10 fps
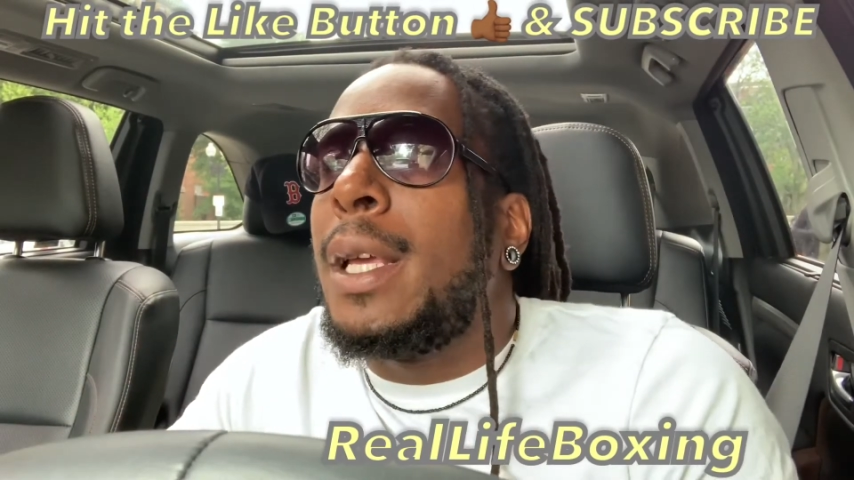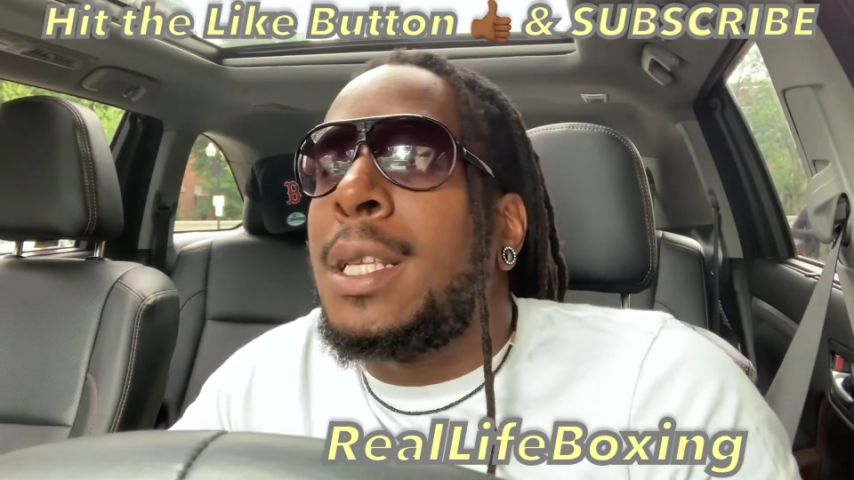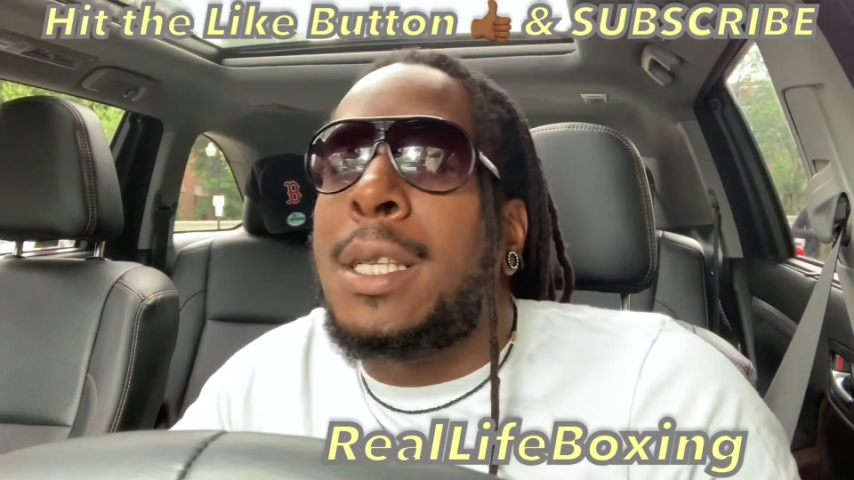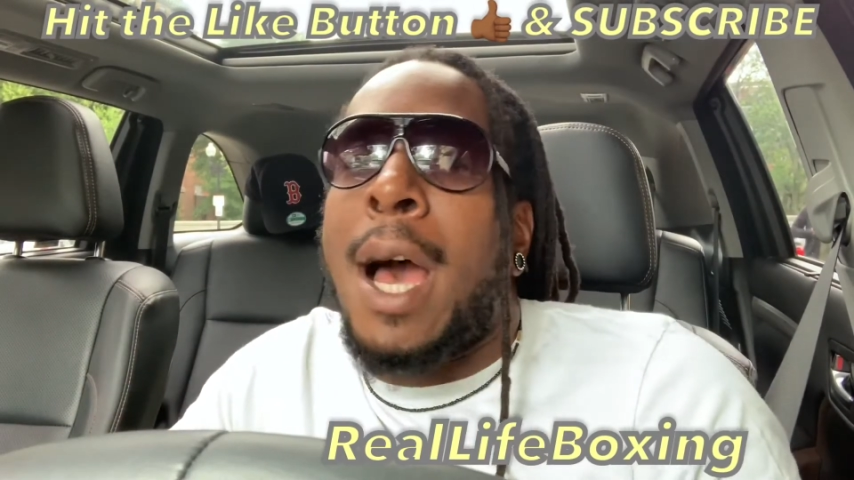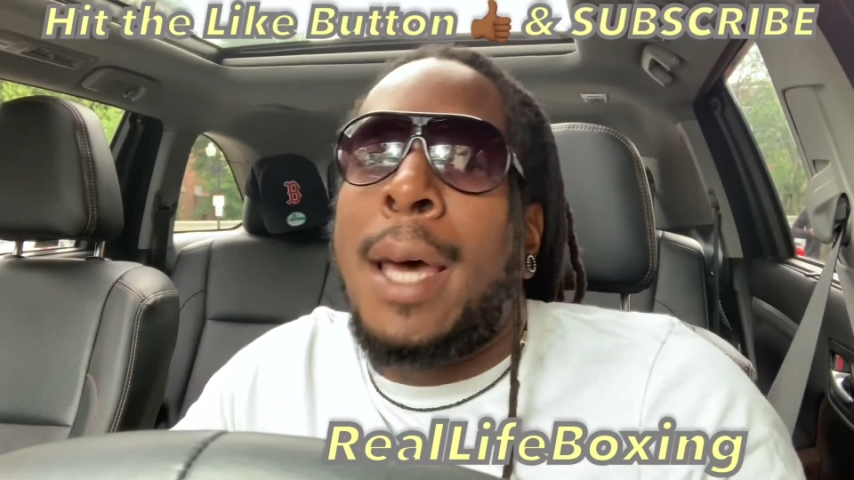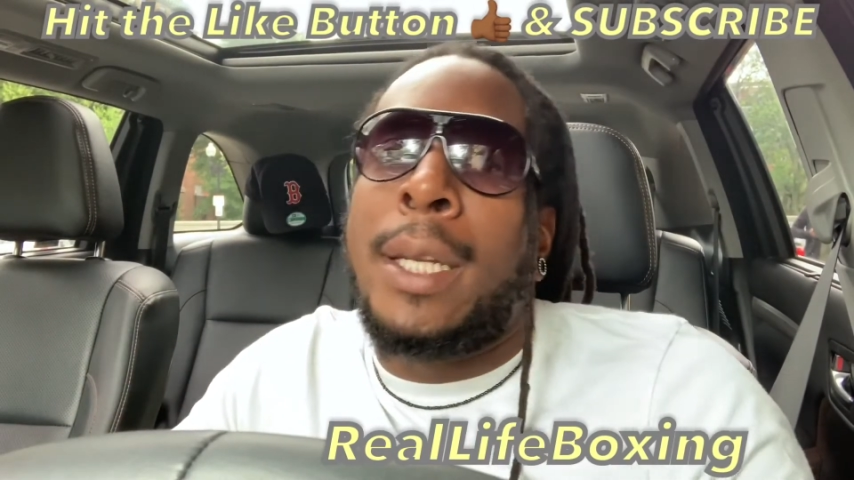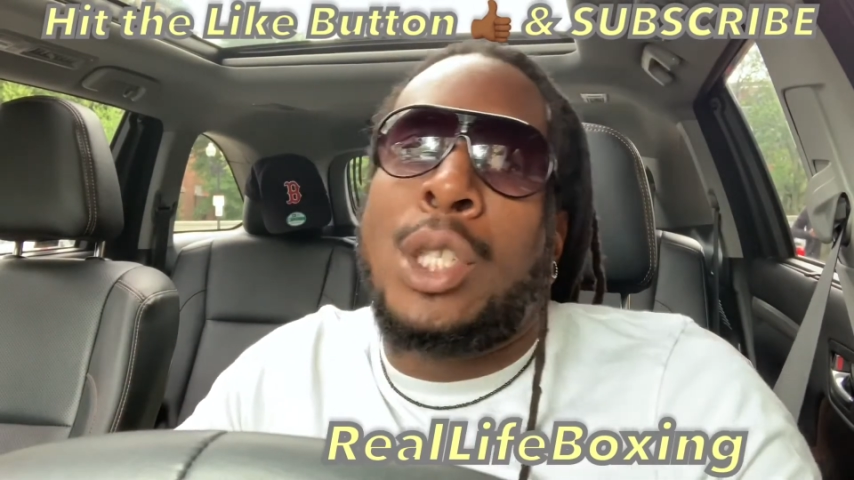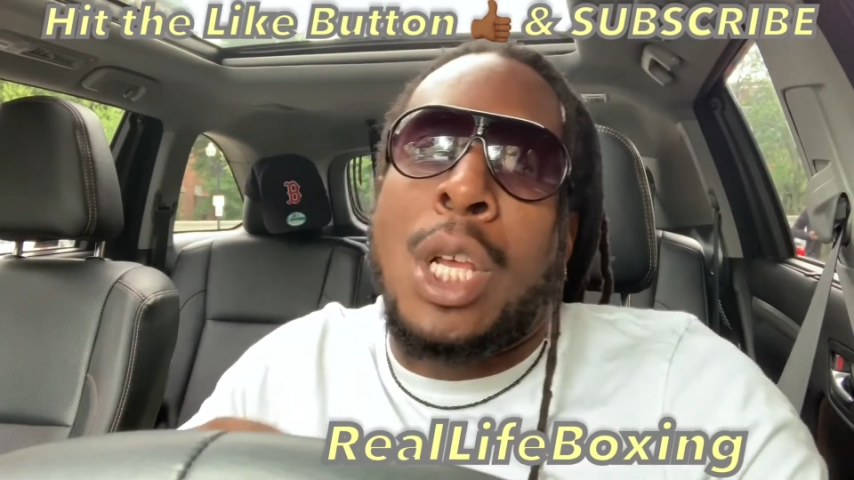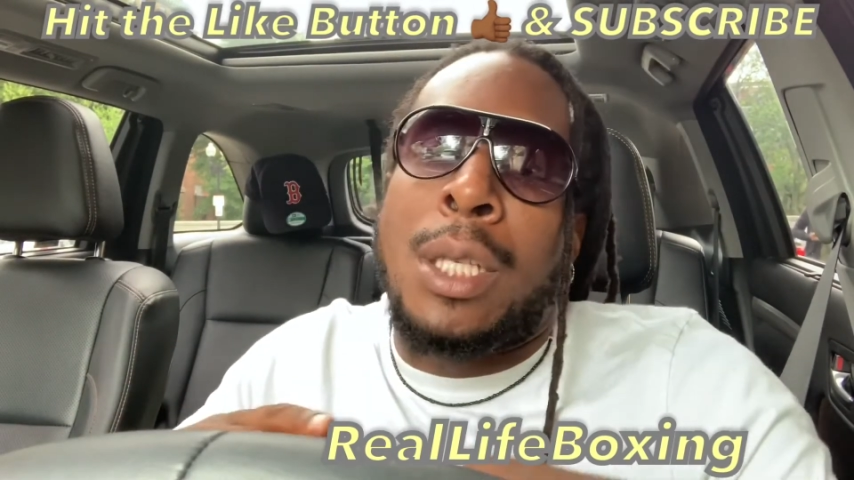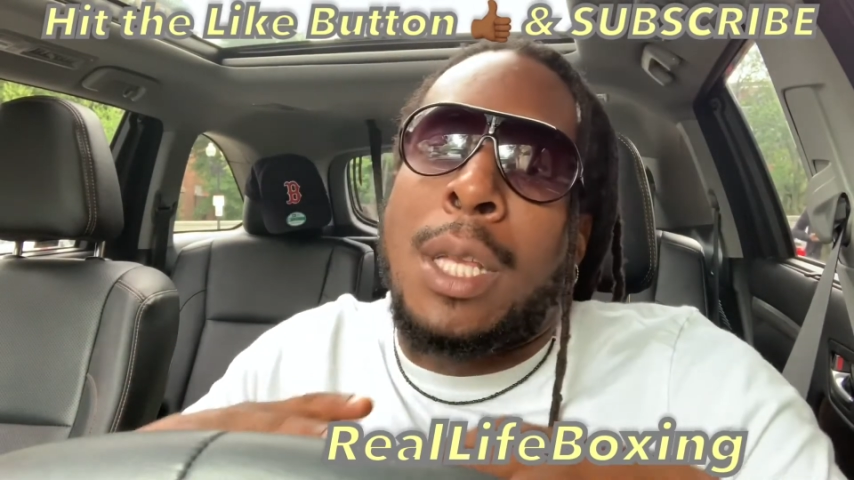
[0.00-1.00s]
He's kind of
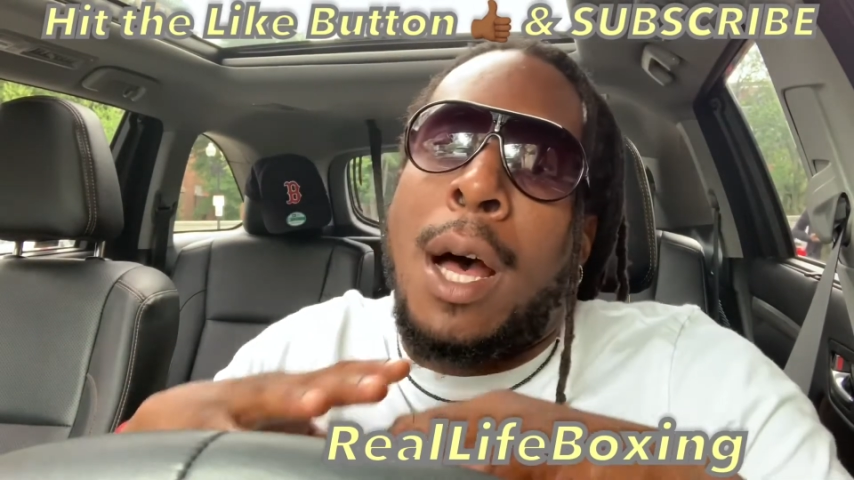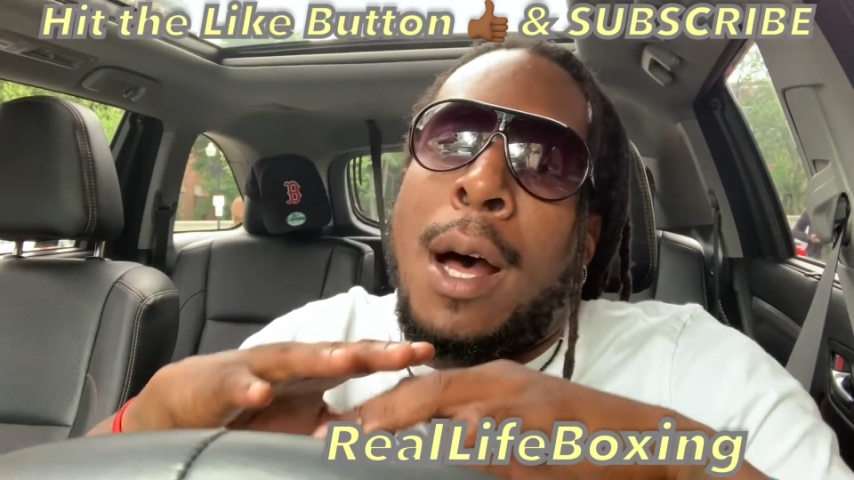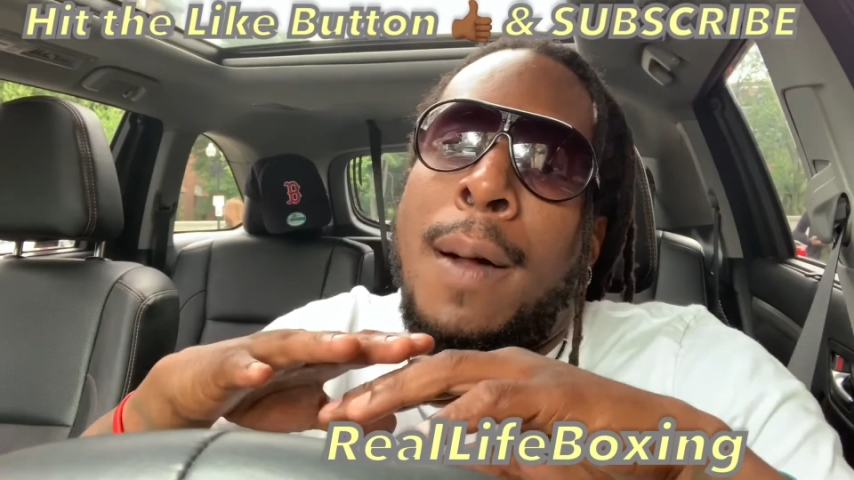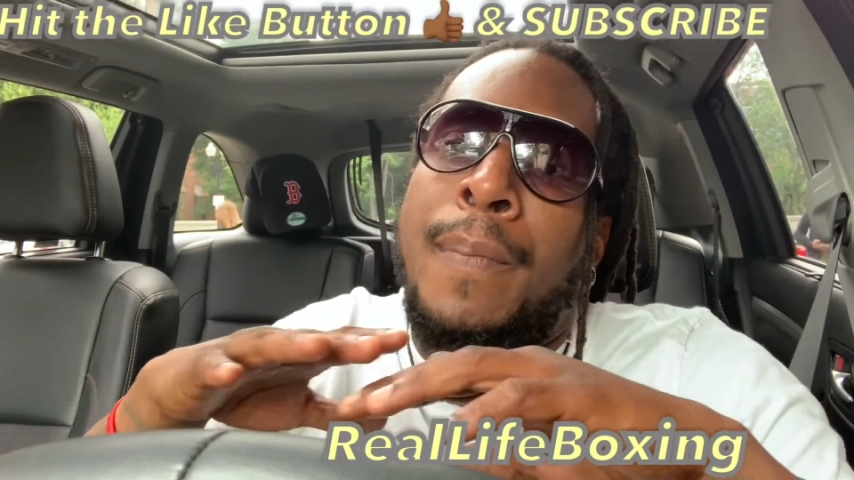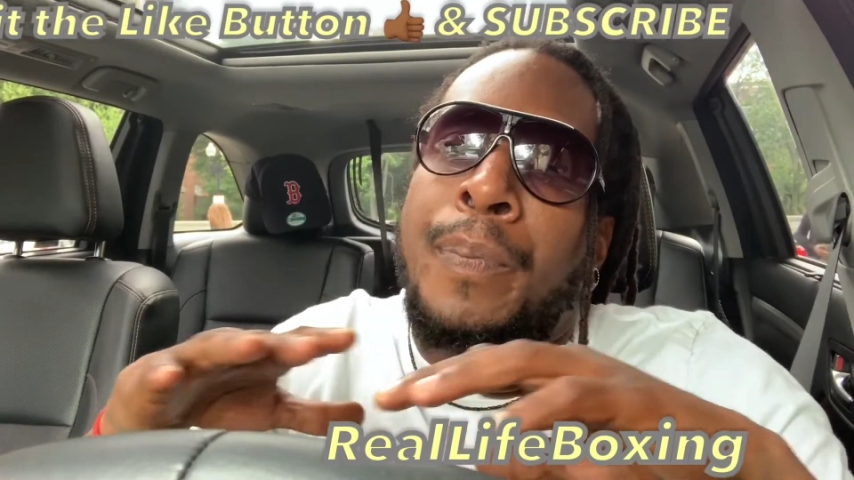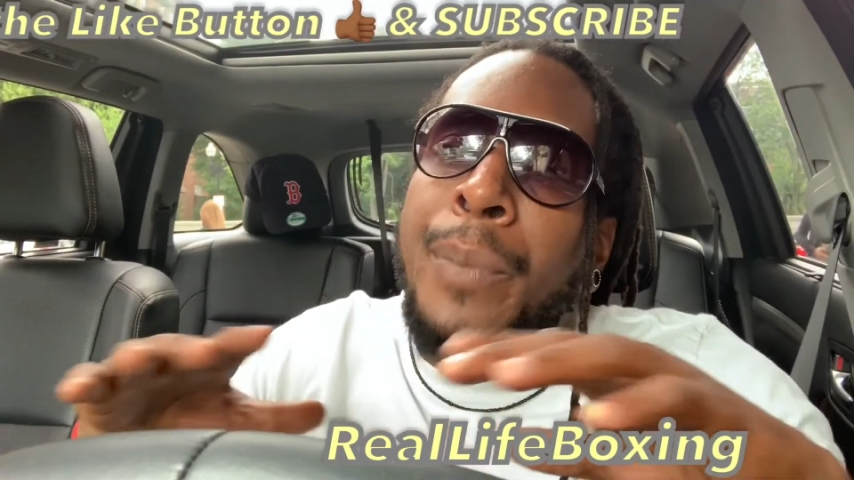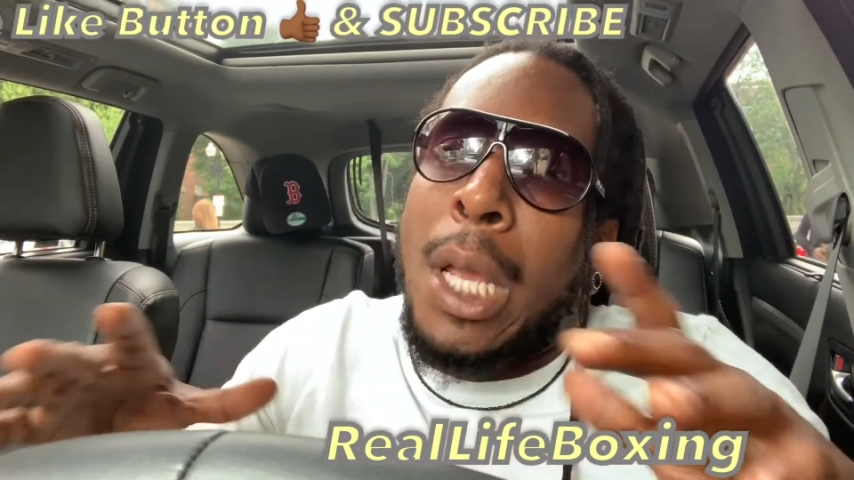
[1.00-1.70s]
just leveled